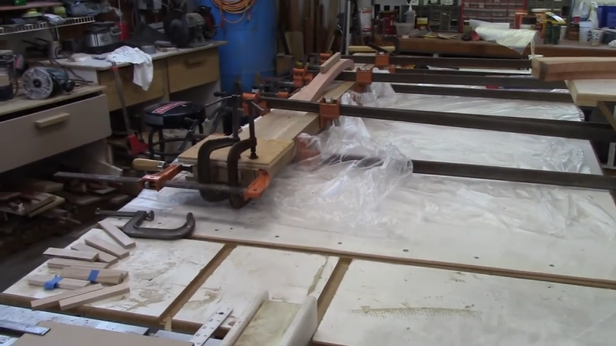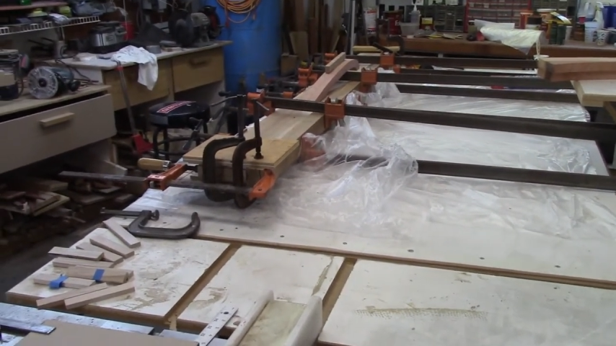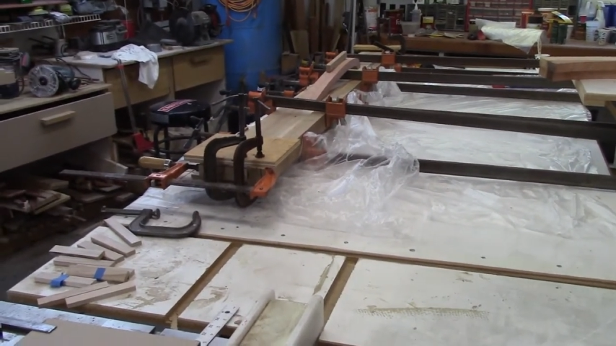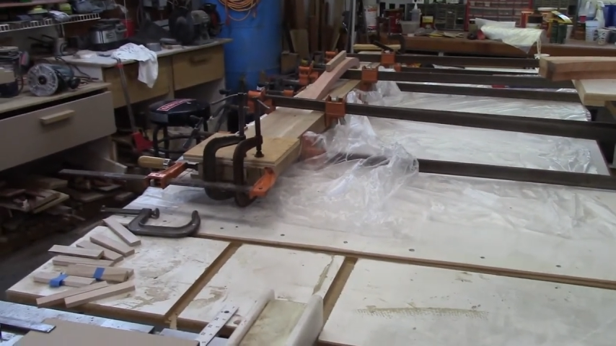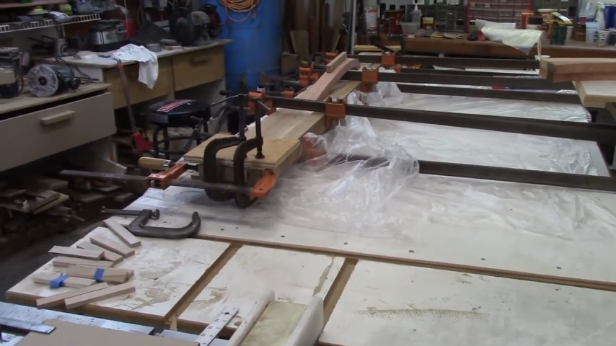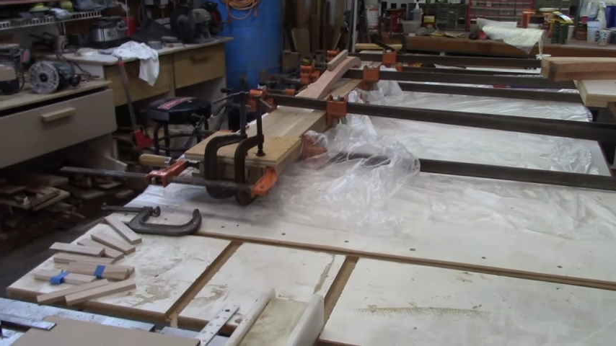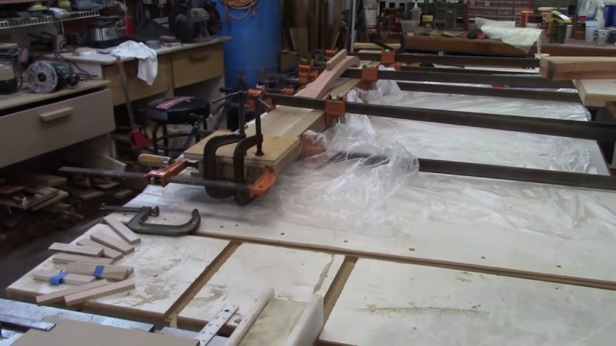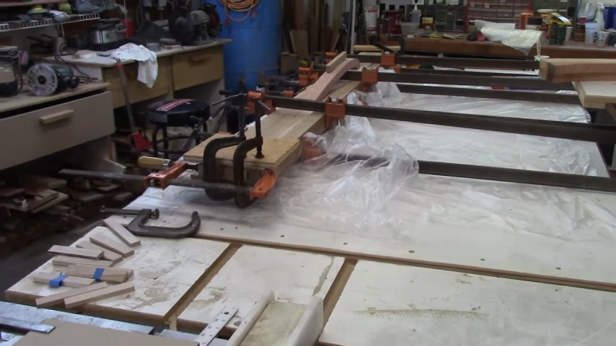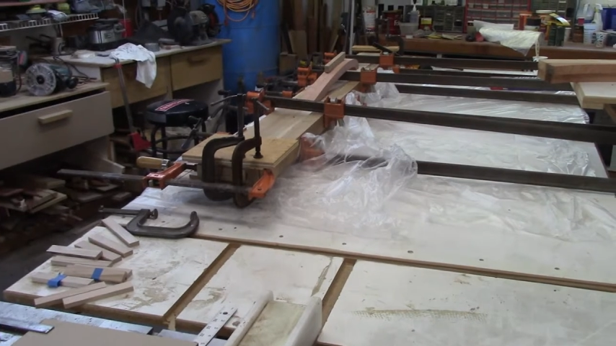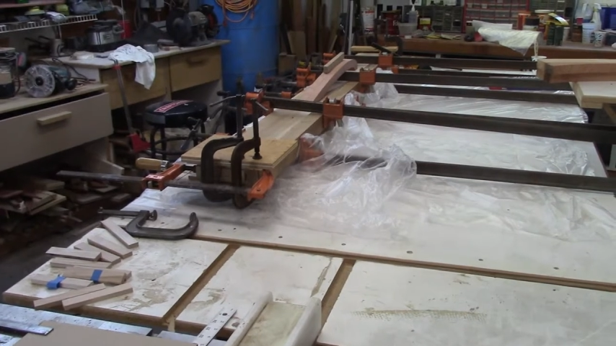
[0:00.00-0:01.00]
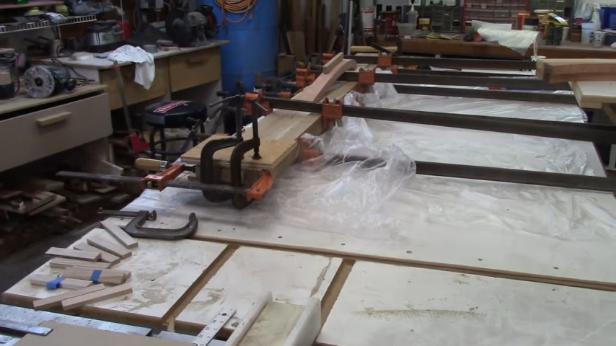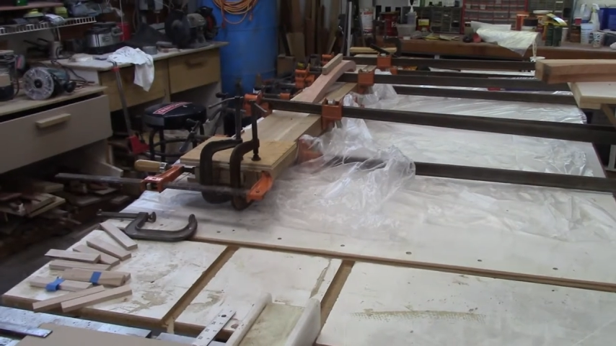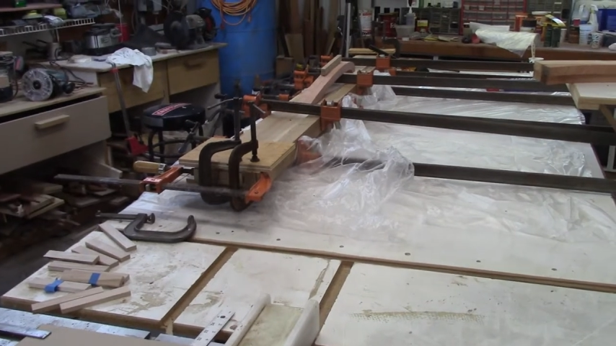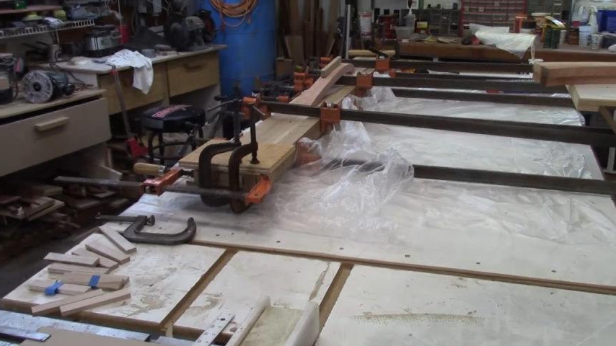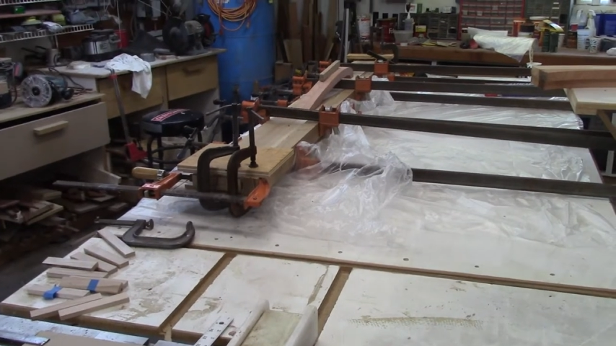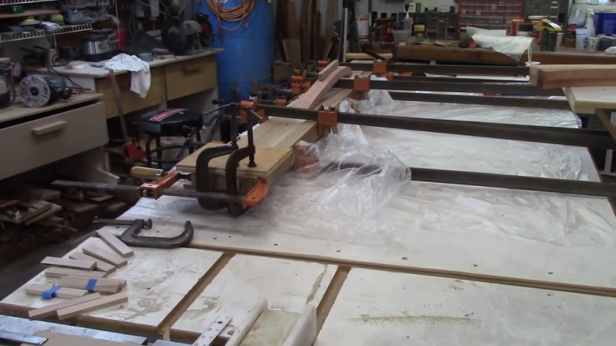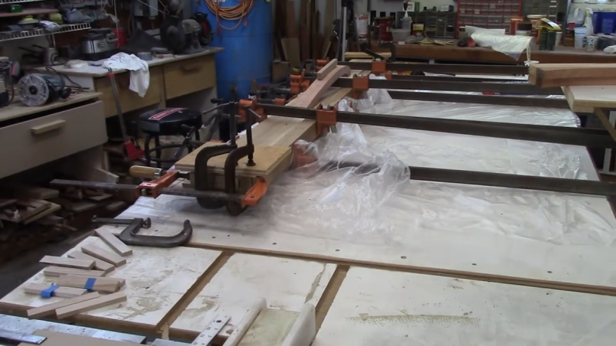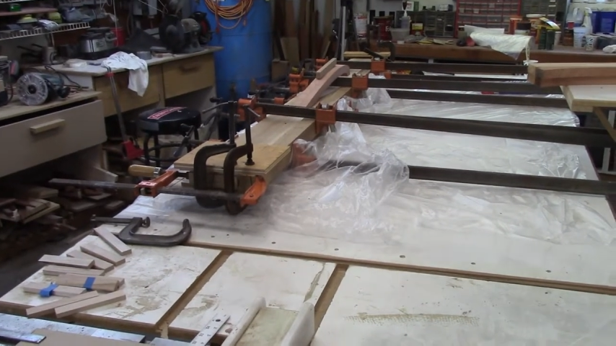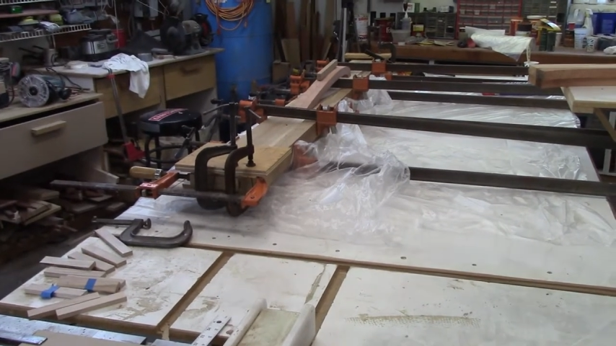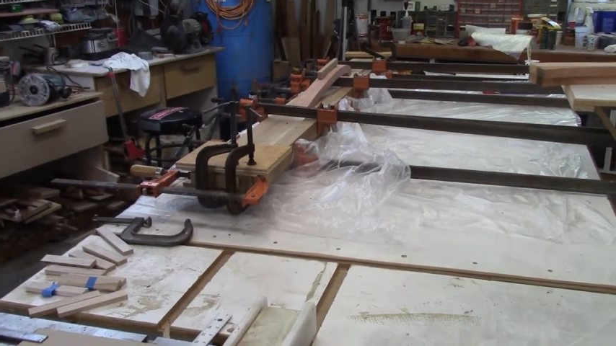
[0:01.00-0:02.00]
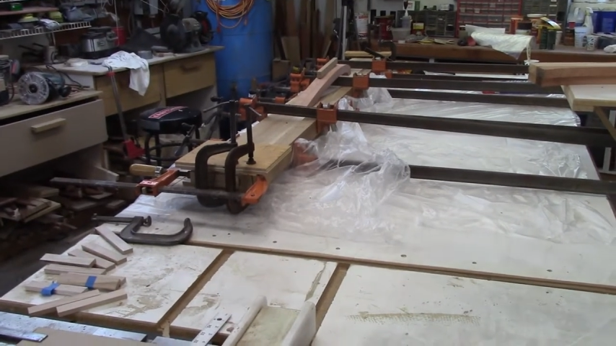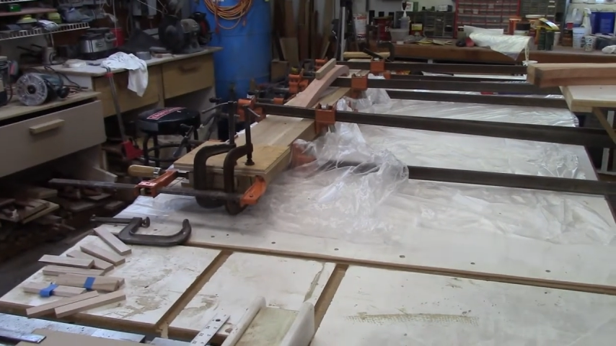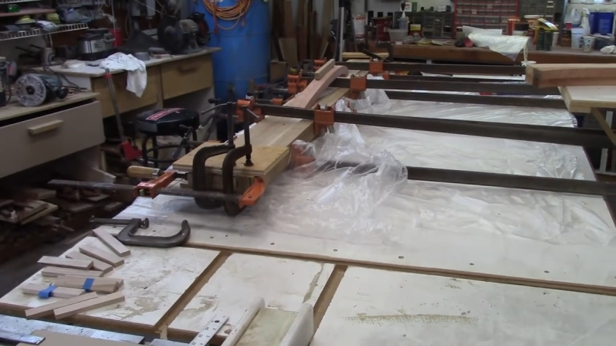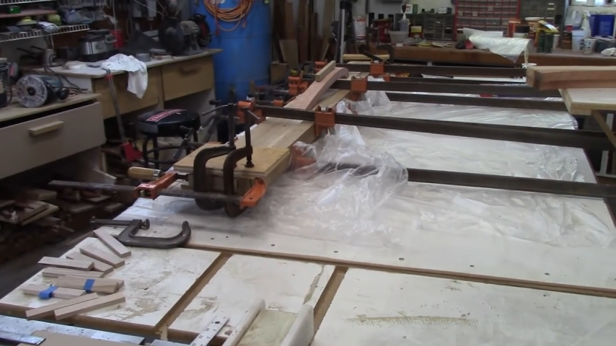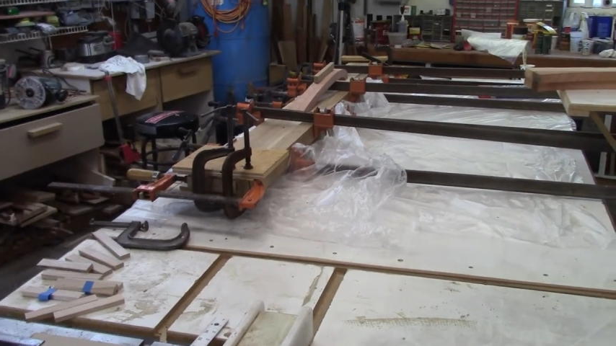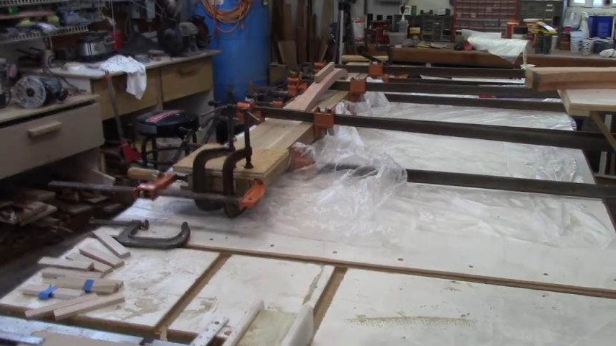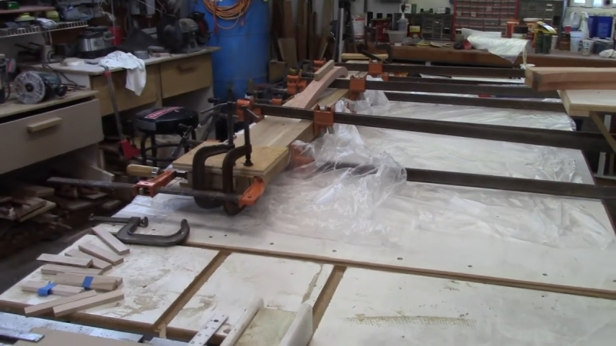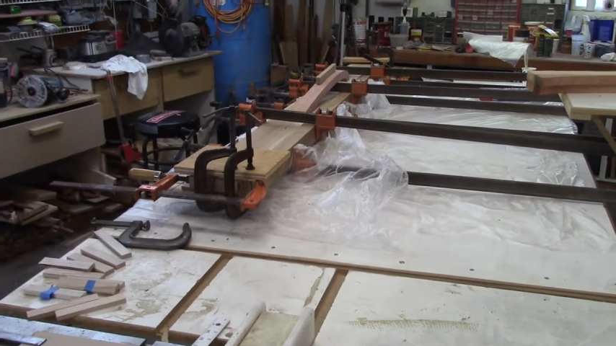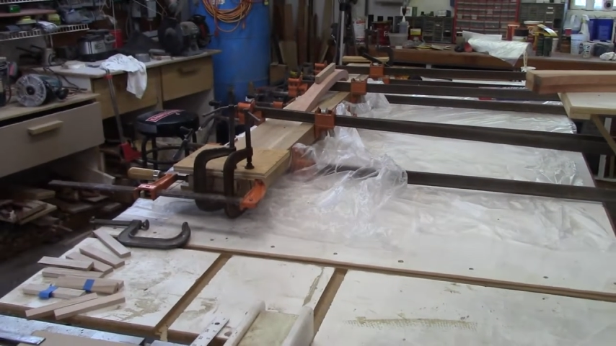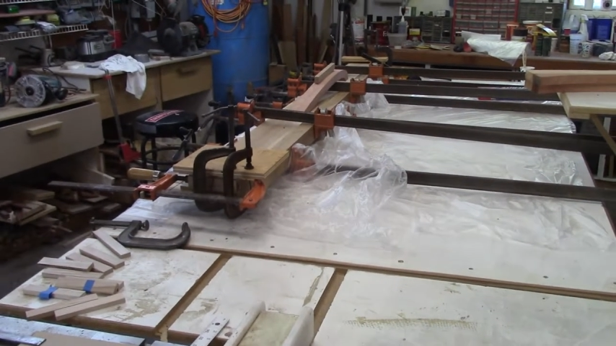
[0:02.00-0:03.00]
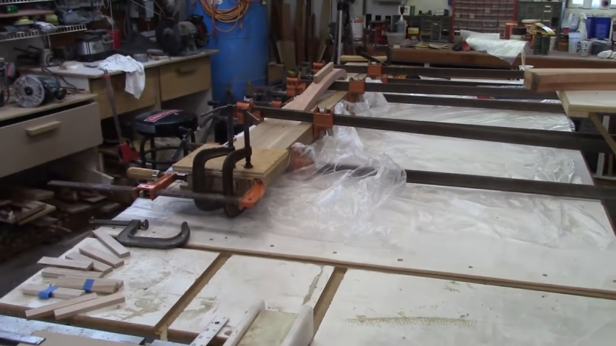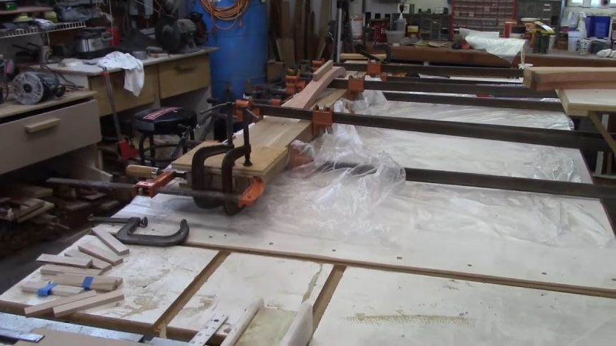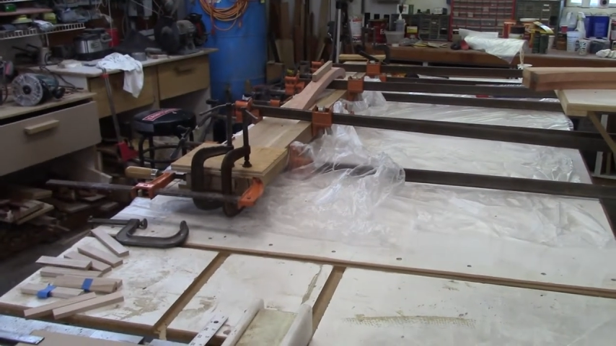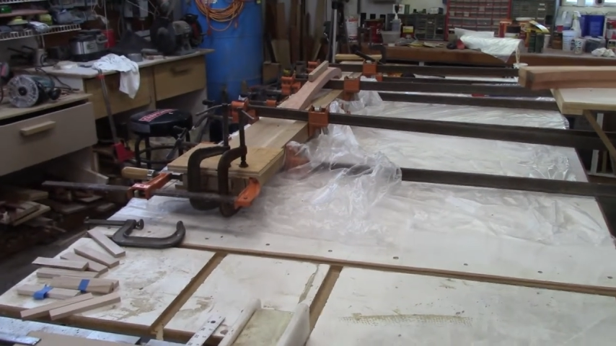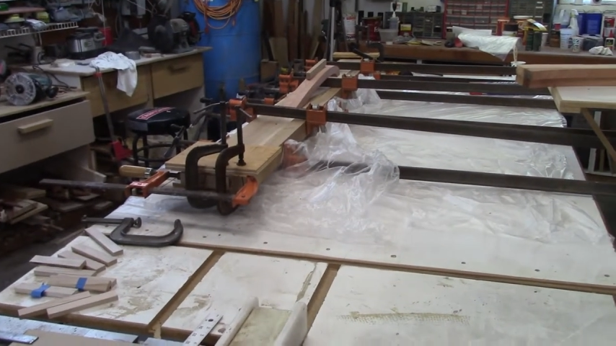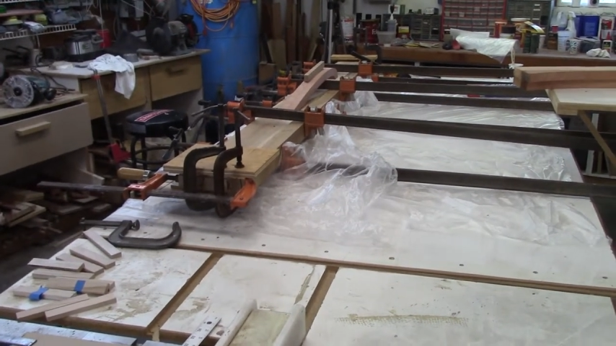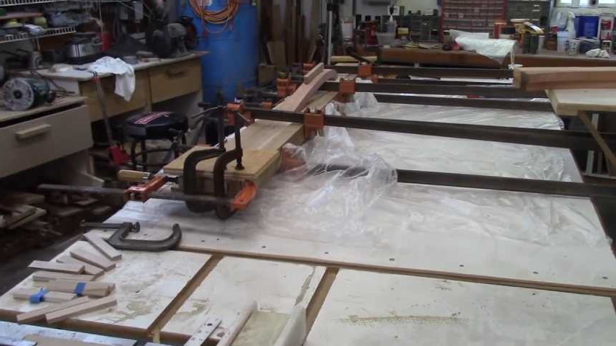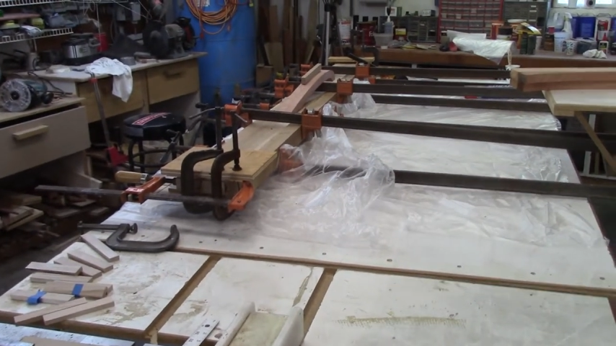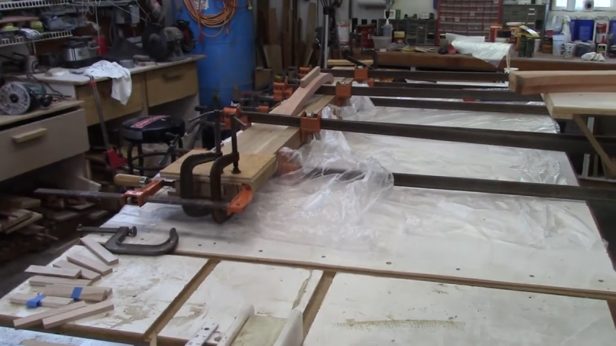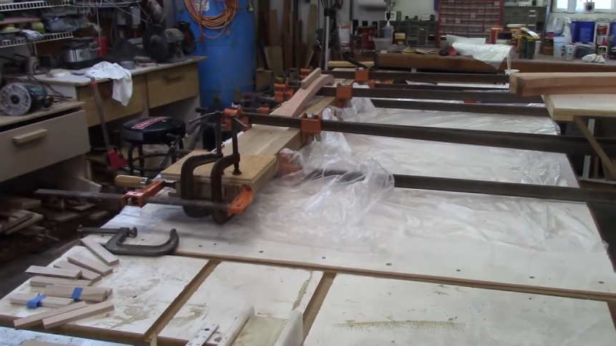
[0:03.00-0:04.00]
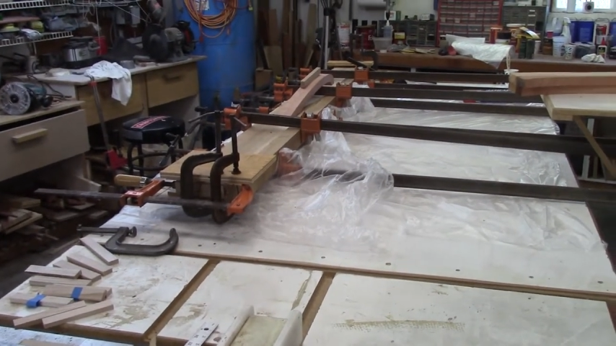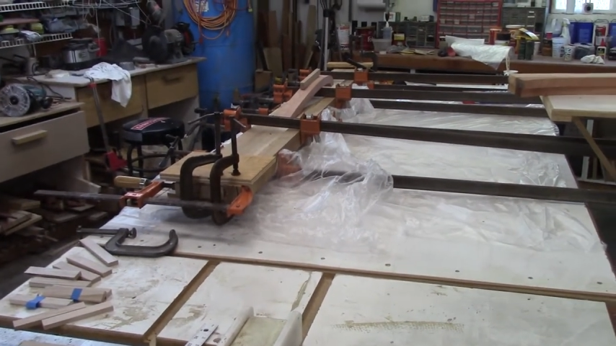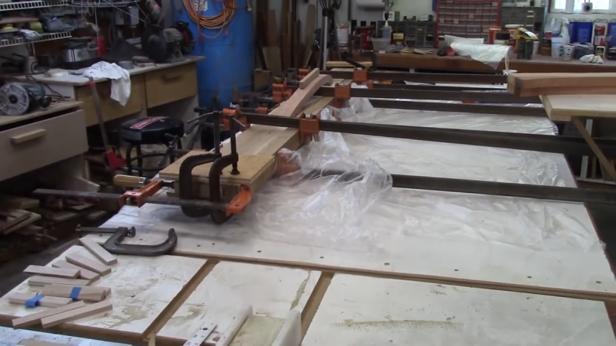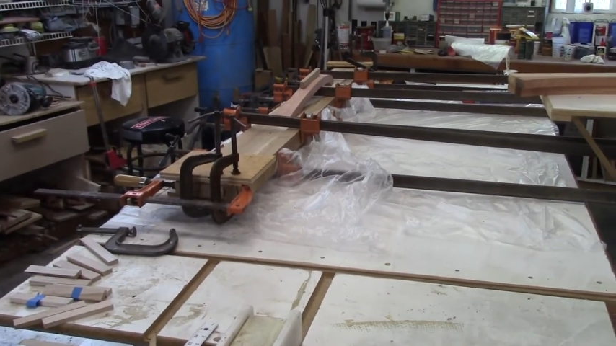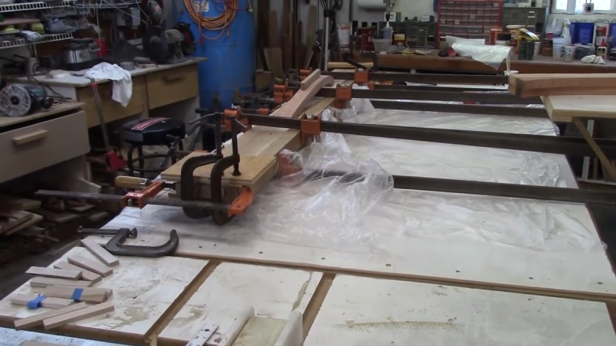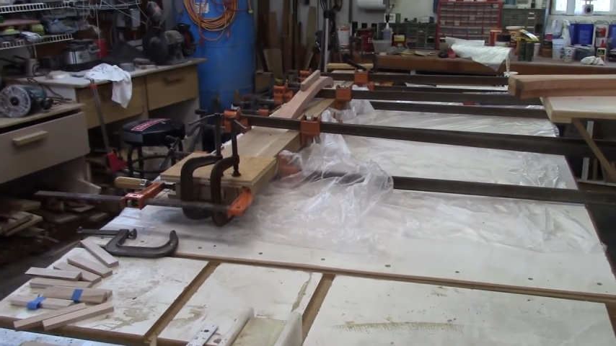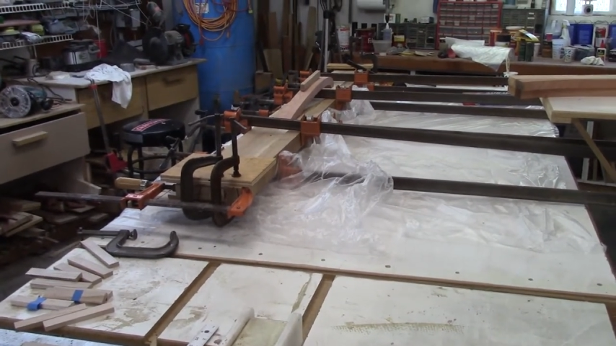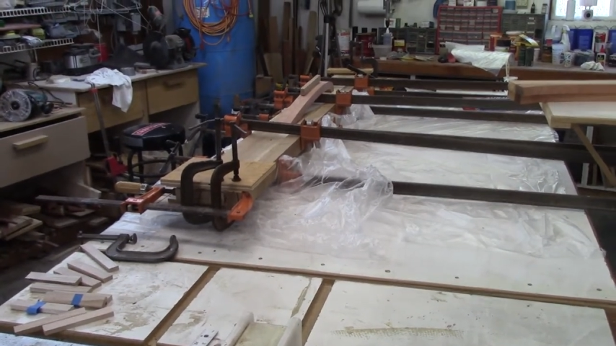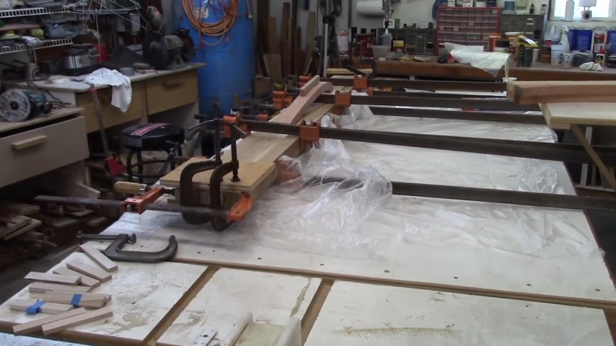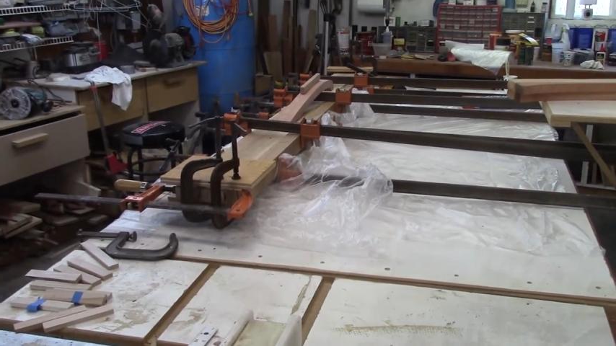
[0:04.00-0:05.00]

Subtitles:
No face is visible, so there are no lips to read.